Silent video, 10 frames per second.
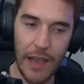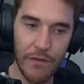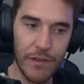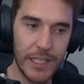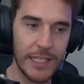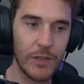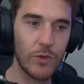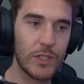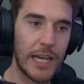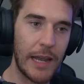every
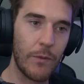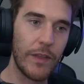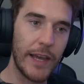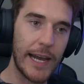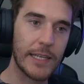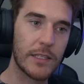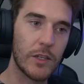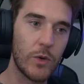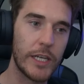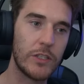single time when they ask a
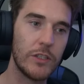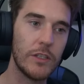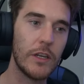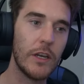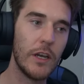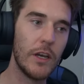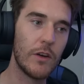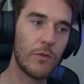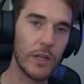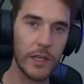question
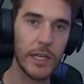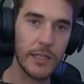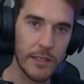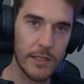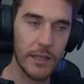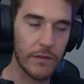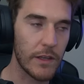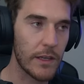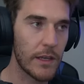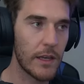related to
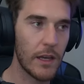safety.